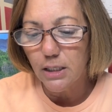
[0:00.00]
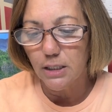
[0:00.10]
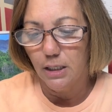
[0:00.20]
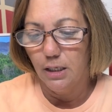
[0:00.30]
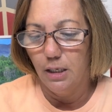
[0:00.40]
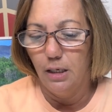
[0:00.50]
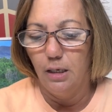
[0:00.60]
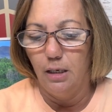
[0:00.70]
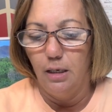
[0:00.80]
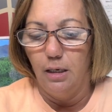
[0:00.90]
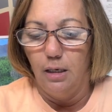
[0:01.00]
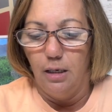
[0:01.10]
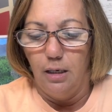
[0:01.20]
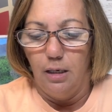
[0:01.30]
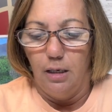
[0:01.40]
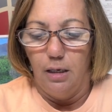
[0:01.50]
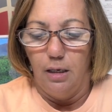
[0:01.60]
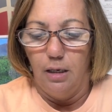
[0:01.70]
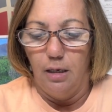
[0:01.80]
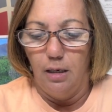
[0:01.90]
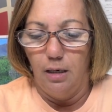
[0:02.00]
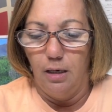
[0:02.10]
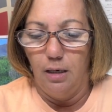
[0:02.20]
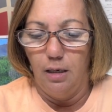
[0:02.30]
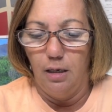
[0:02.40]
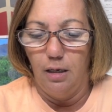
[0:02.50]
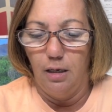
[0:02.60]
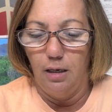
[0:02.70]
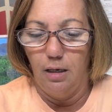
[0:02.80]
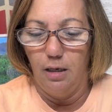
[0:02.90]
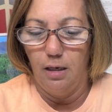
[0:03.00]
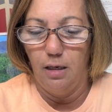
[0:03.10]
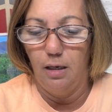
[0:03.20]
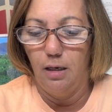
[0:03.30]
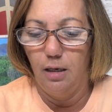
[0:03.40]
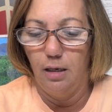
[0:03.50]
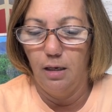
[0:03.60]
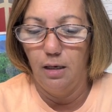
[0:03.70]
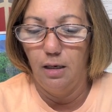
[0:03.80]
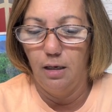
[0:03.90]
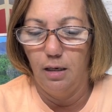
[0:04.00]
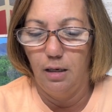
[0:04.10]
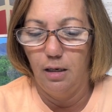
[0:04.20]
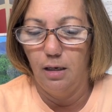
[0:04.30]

Nothing is said.